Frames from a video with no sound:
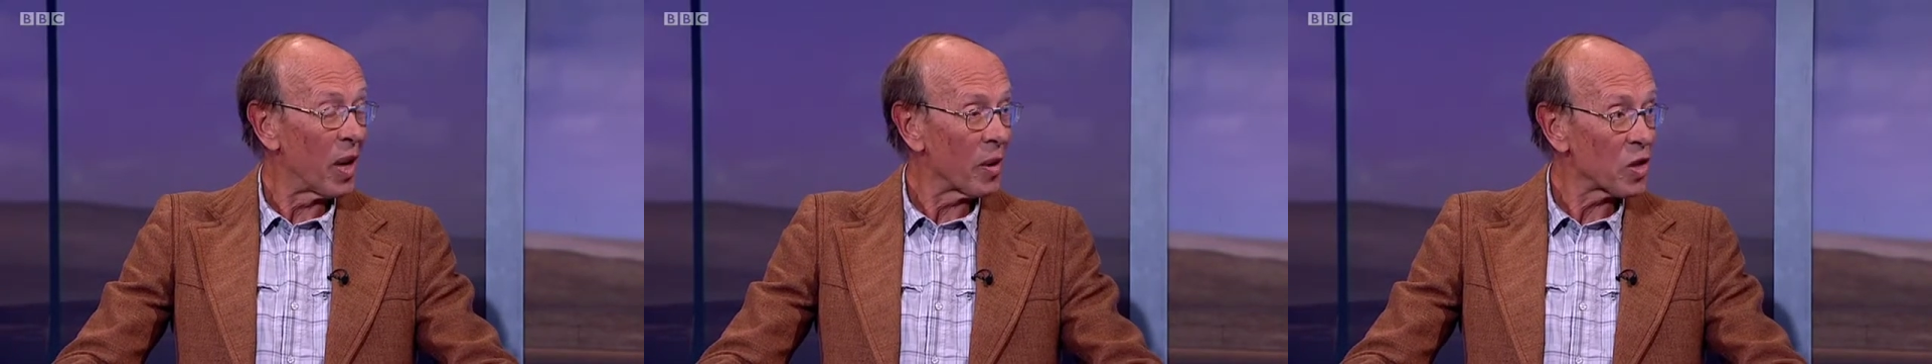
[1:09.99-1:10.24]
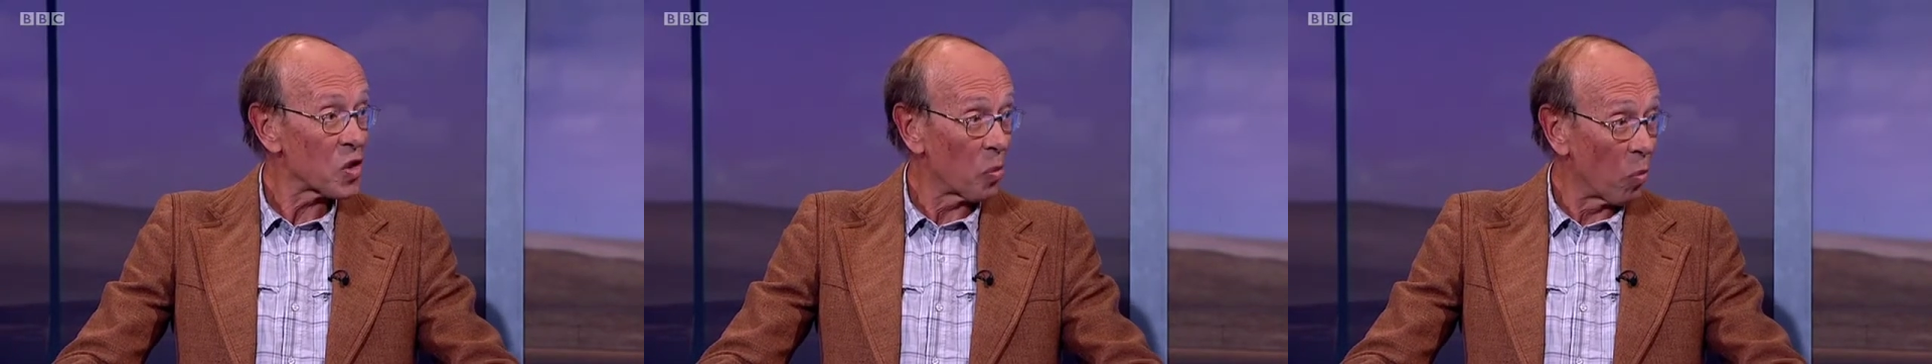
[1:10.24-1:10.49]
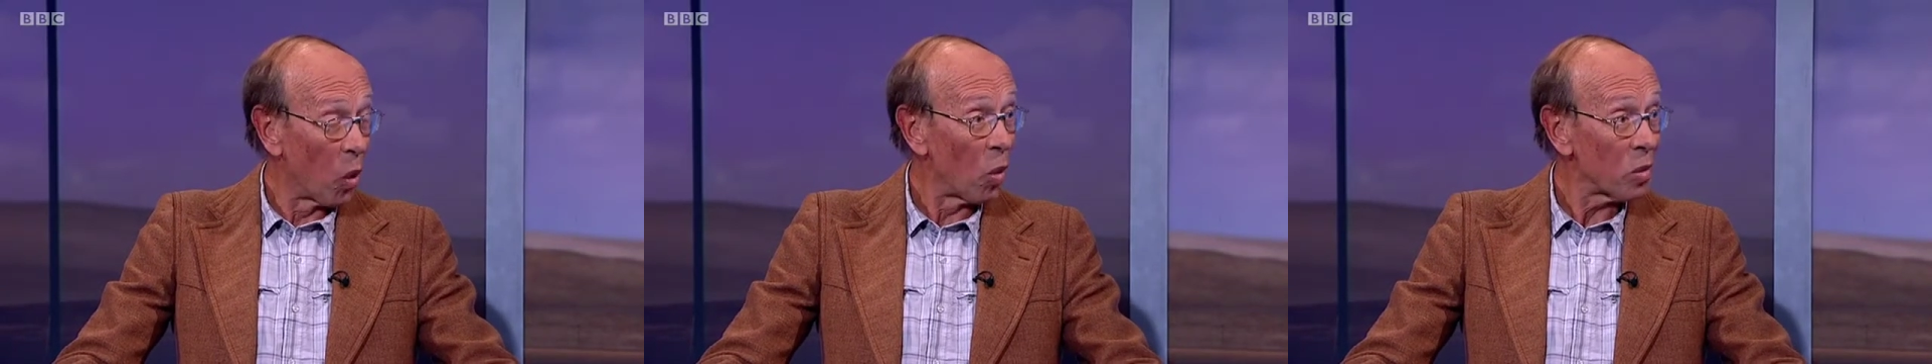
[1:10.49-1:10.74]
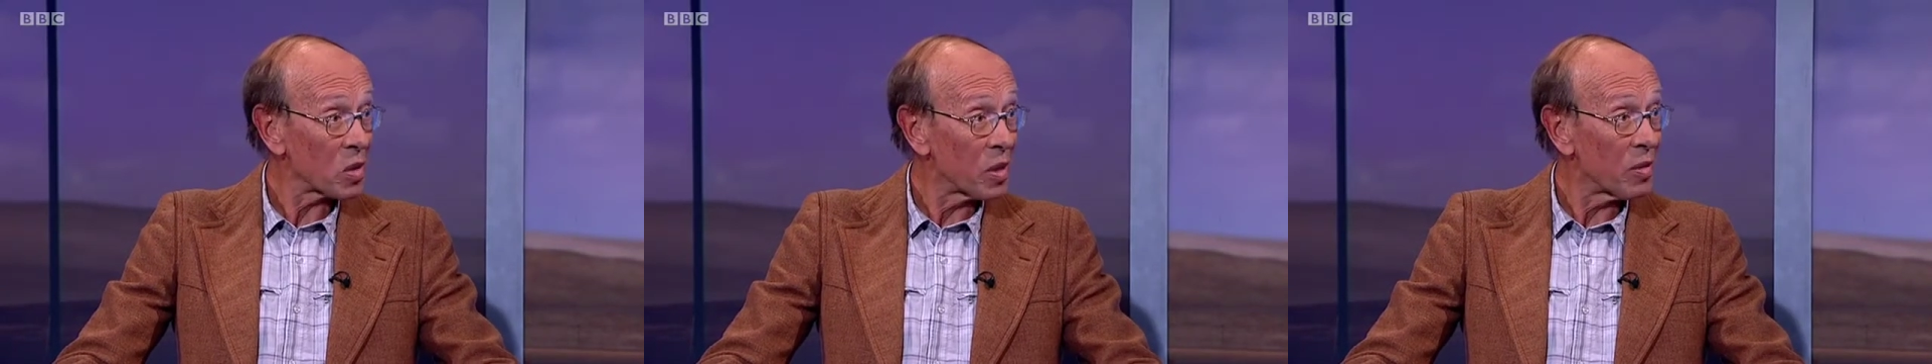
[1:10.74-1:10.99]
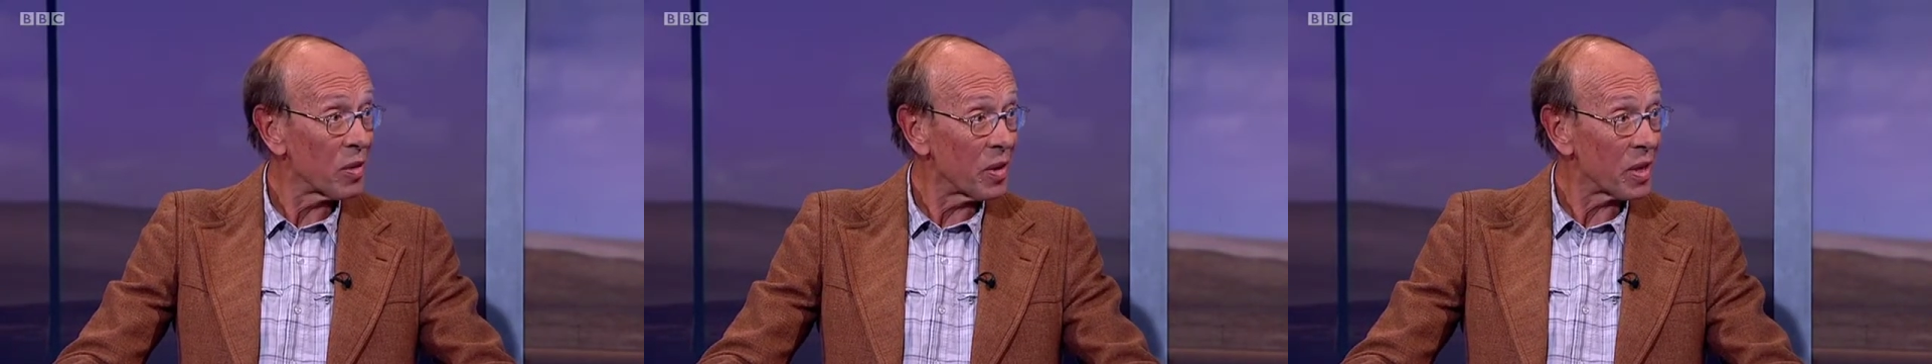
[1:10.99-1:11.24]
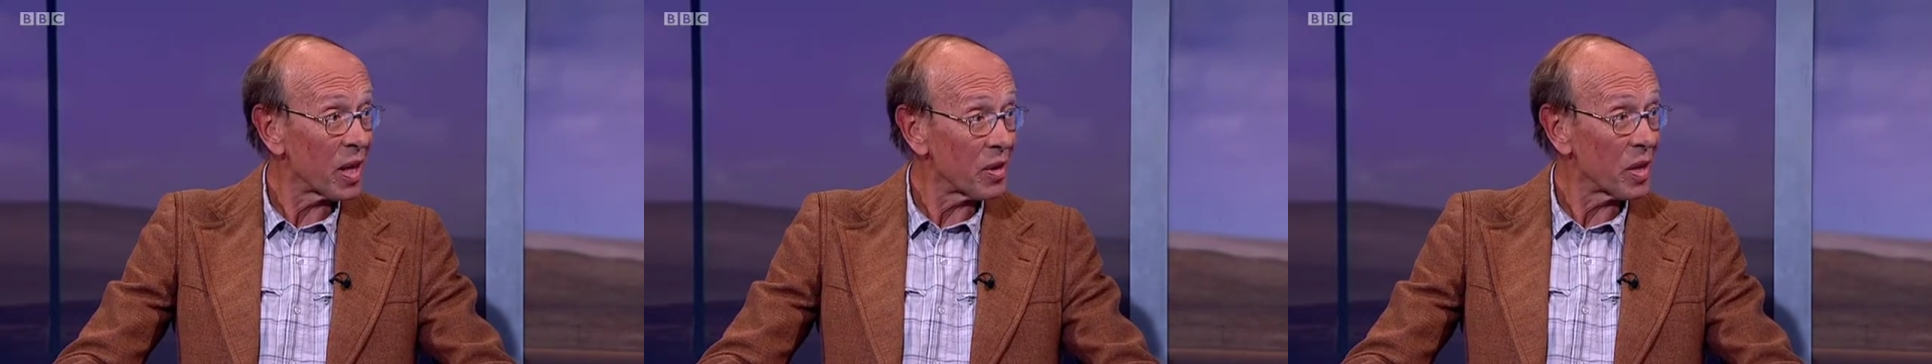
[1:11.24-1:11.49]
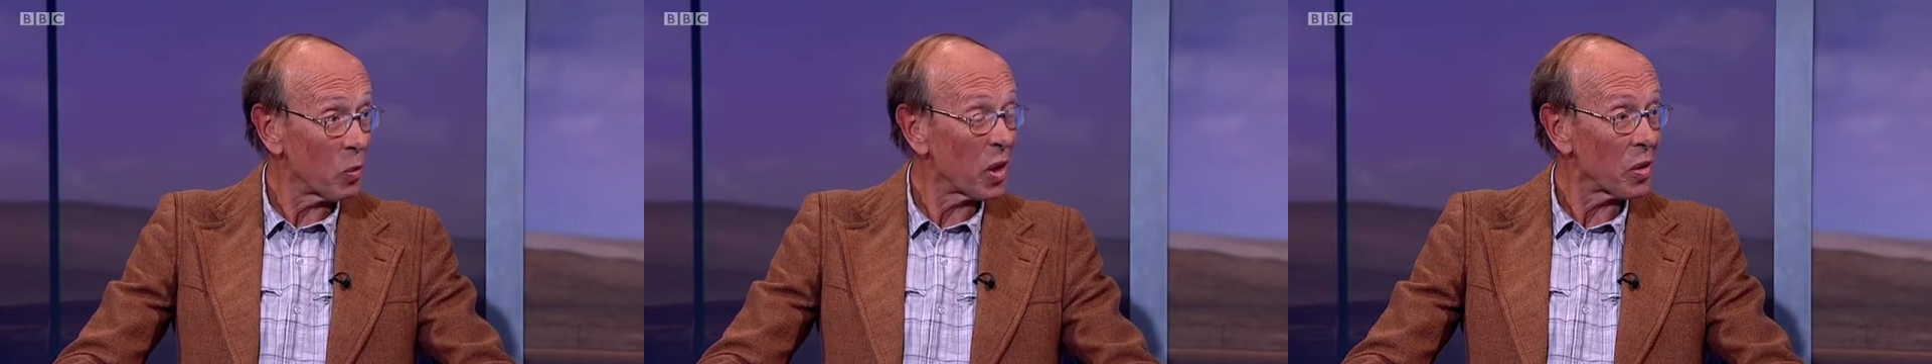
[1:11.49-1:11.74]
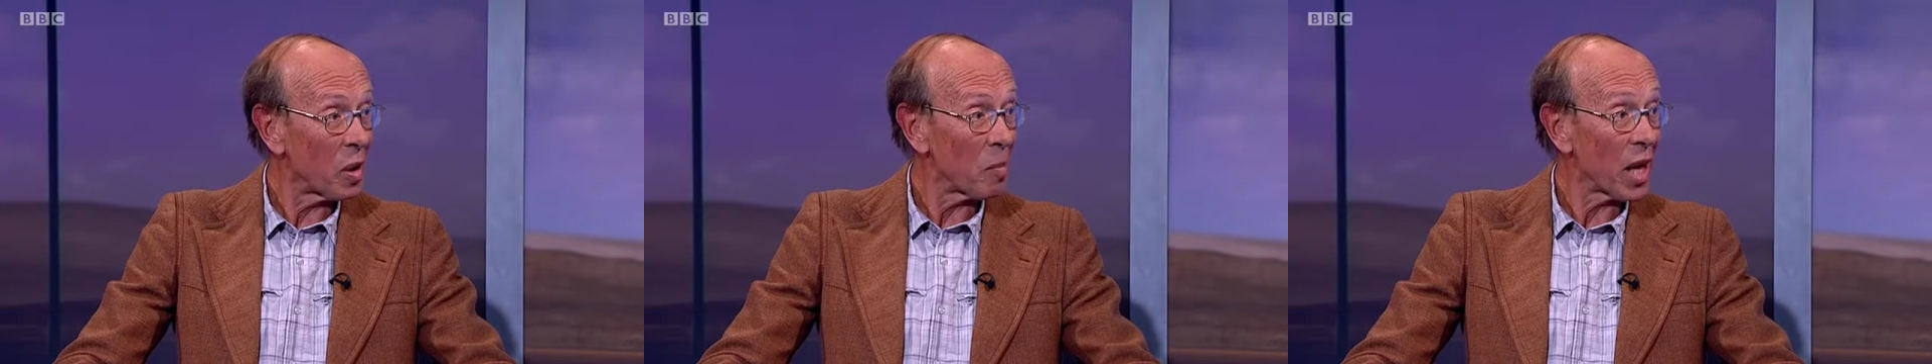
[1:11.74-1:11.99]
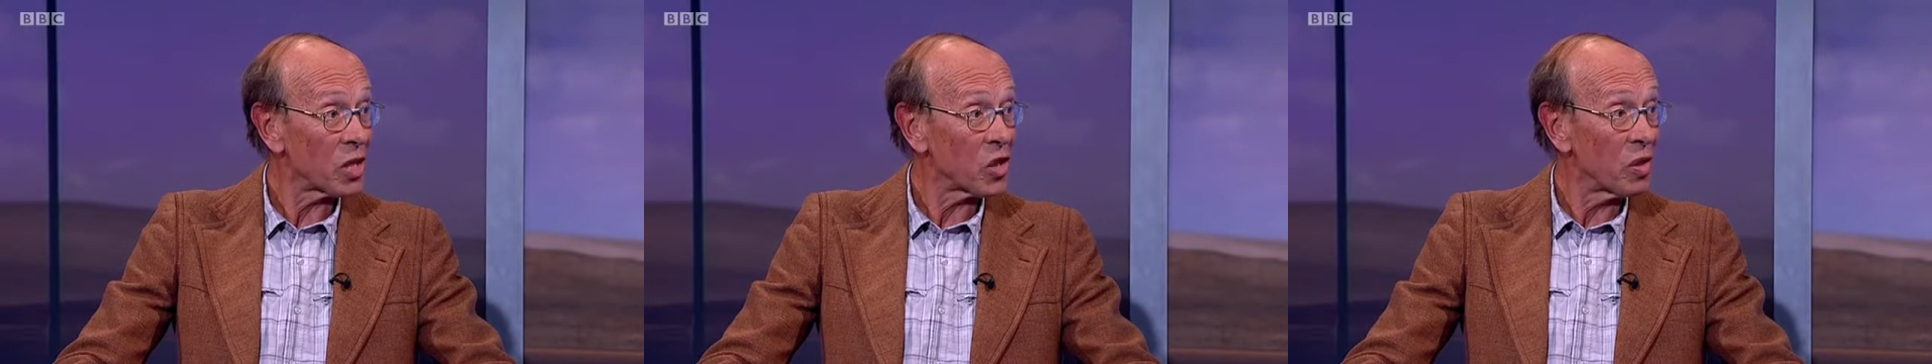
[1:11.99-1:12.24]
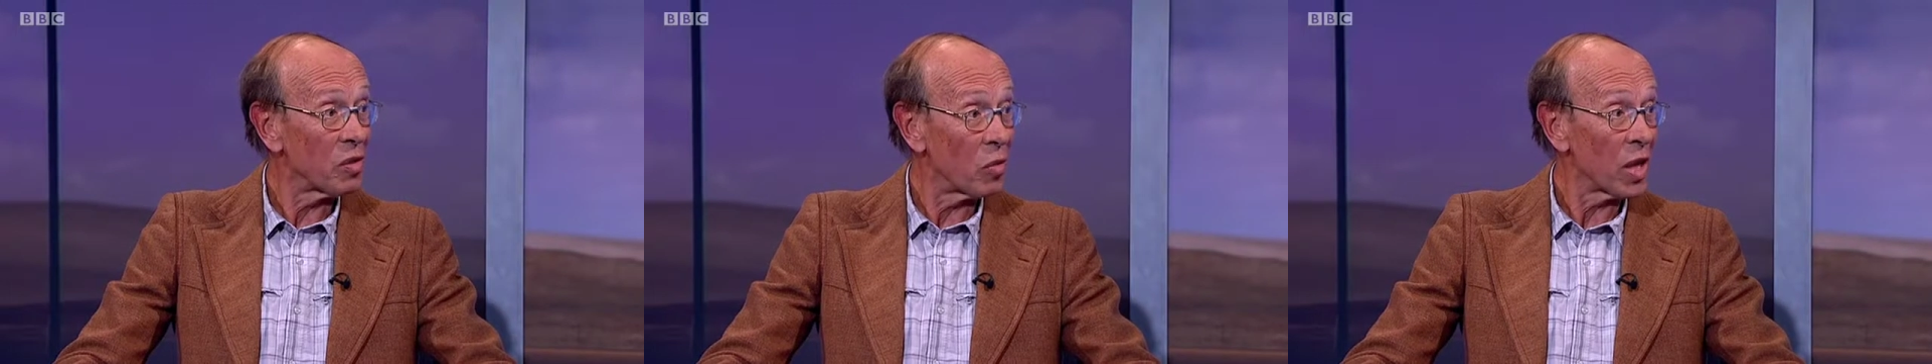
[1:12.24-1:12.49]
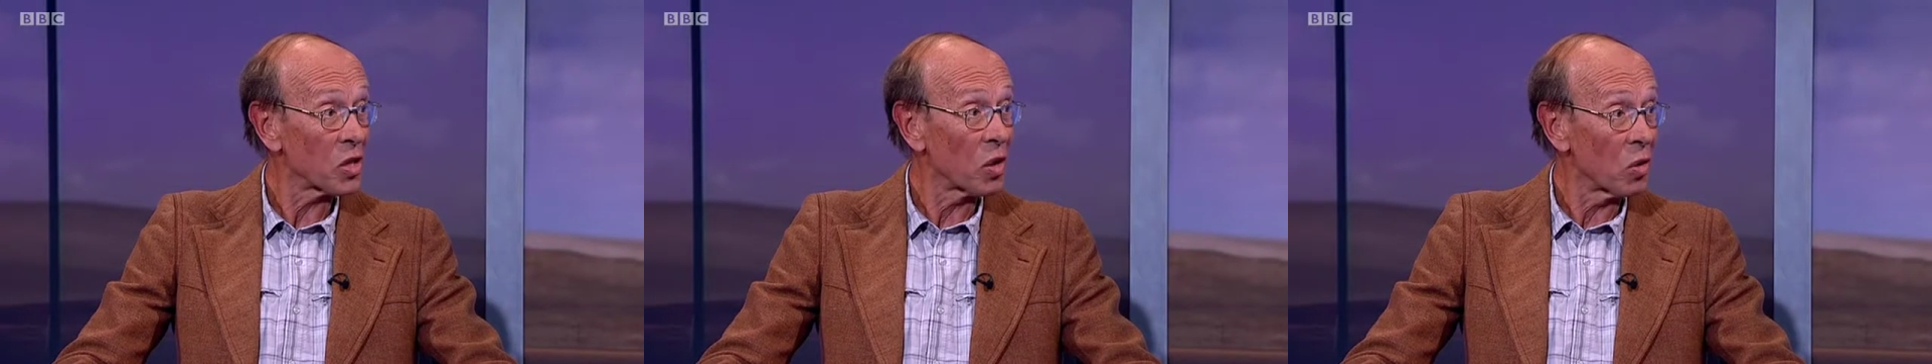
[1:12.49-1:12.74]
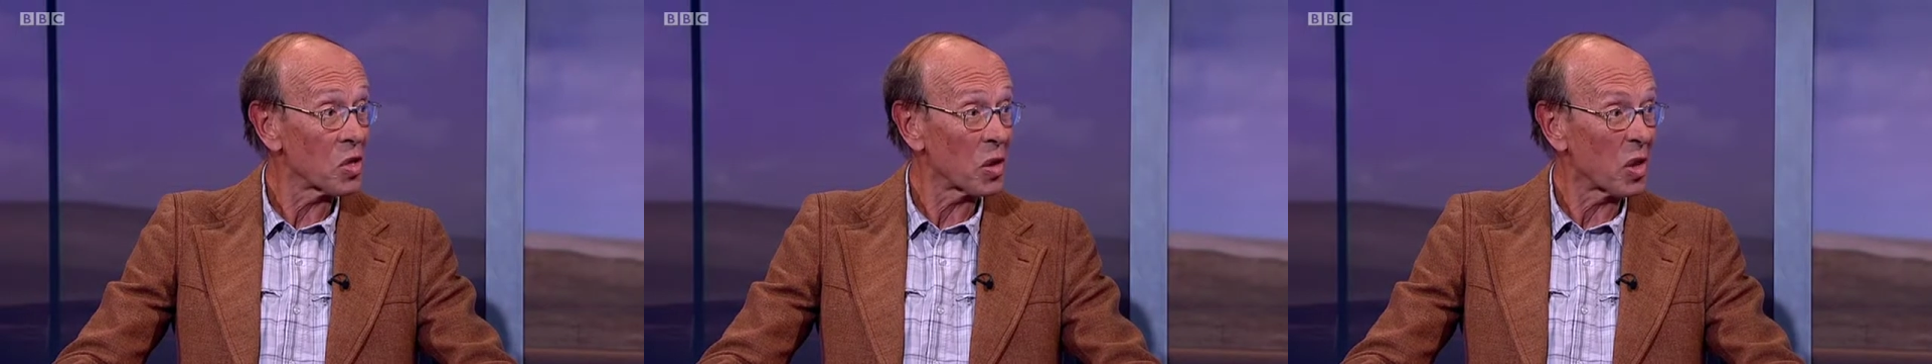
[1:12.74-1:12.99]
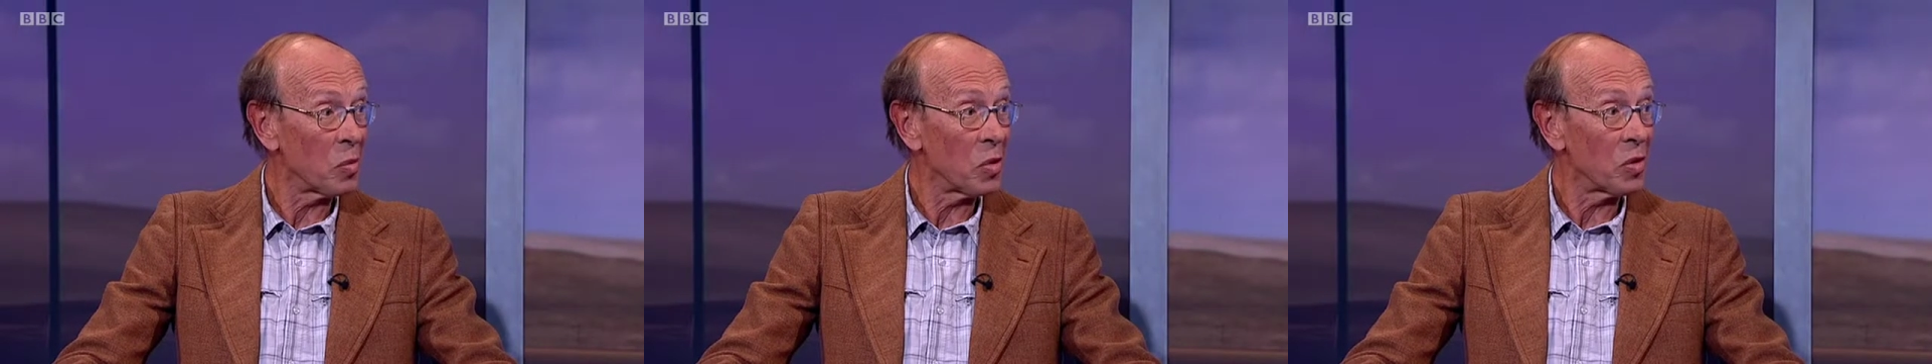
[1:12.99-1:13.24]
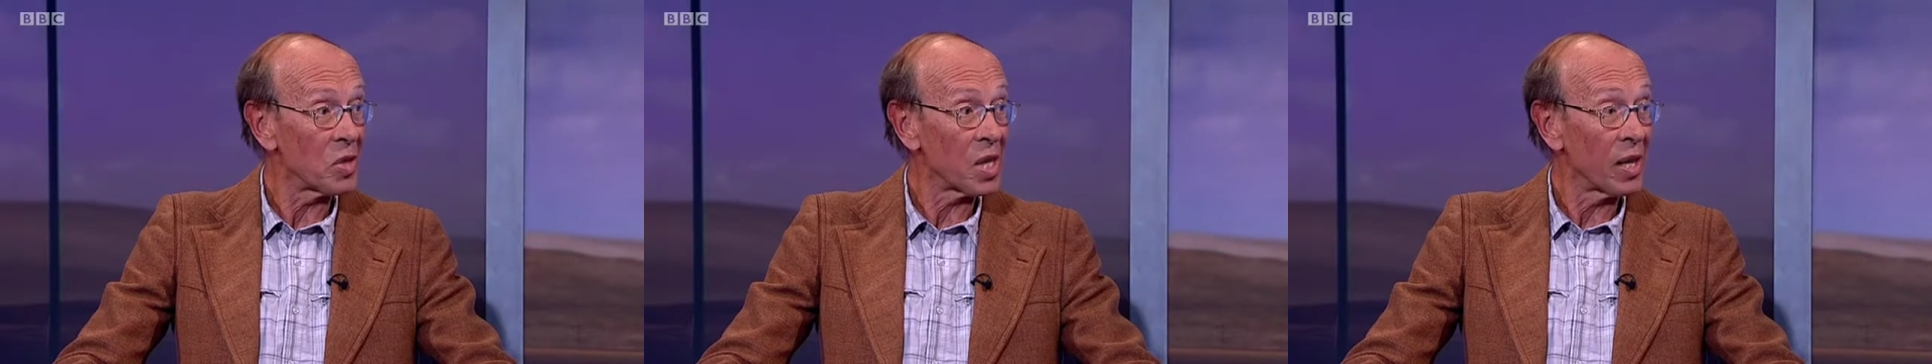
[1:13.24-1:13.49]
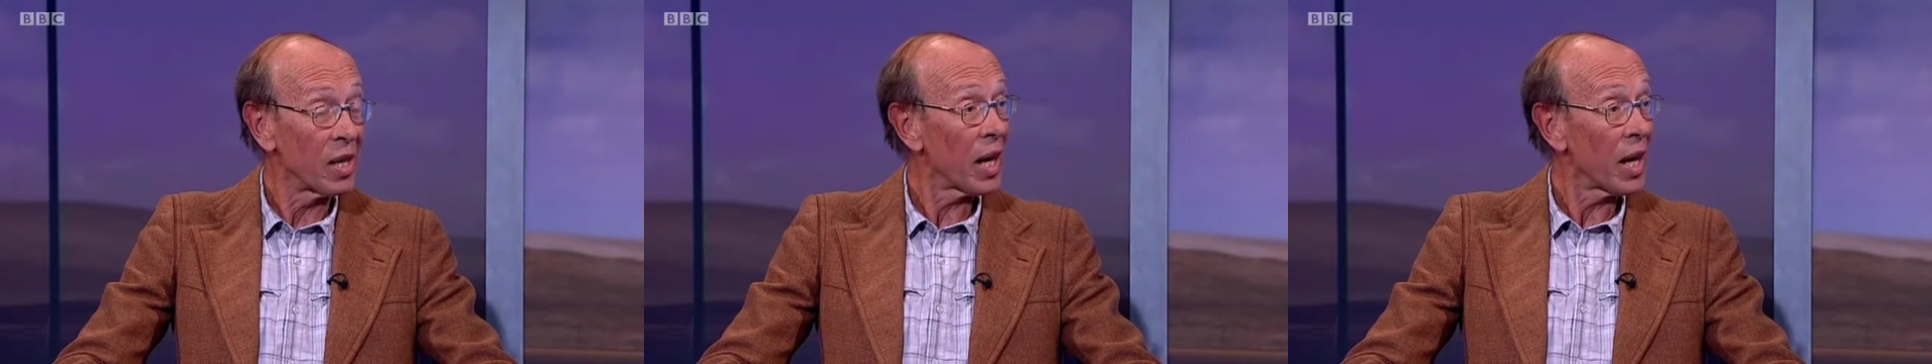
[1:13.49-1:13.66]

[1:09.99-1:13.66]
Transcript: support that I think we could imagine right across the community,